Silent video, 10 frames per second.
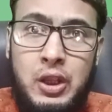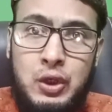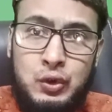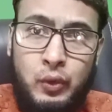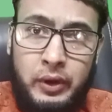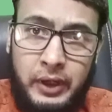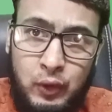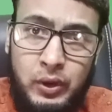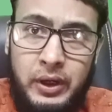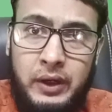So
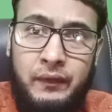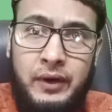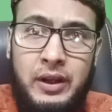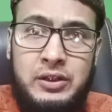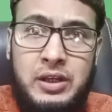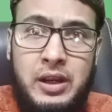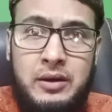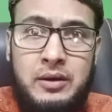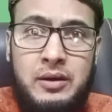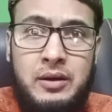regular
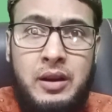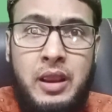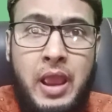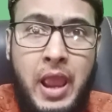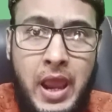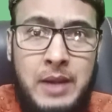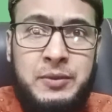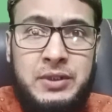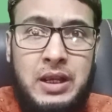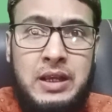reflection
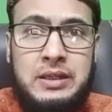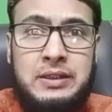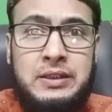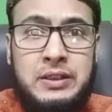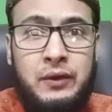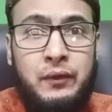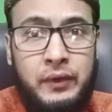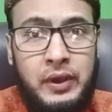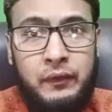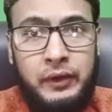helps us see
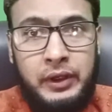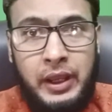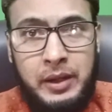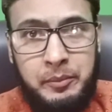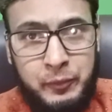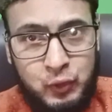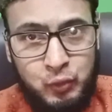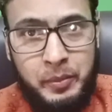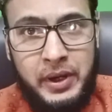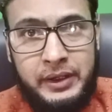where we can do
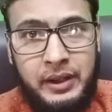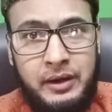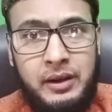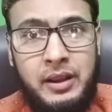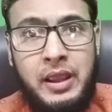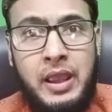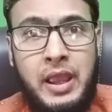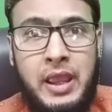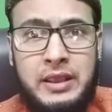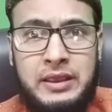better,
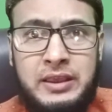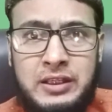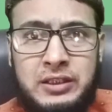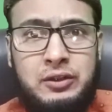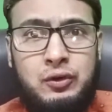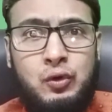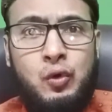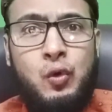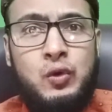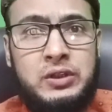and this
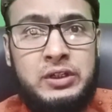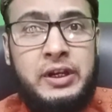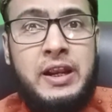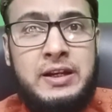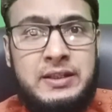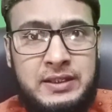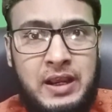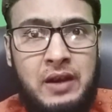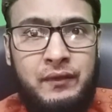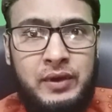constant
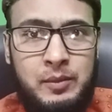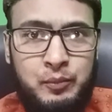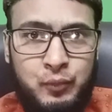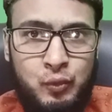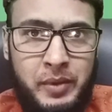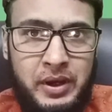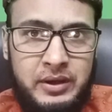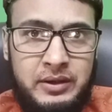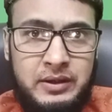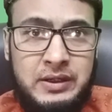
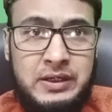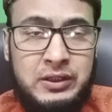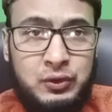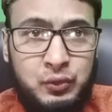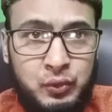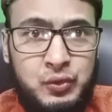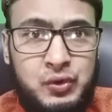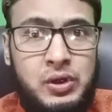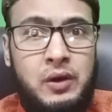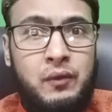self-improvement is
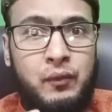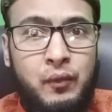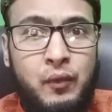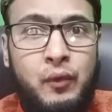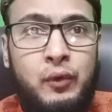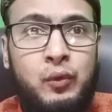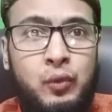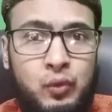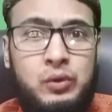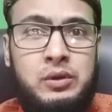crucial for
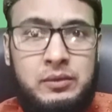growth.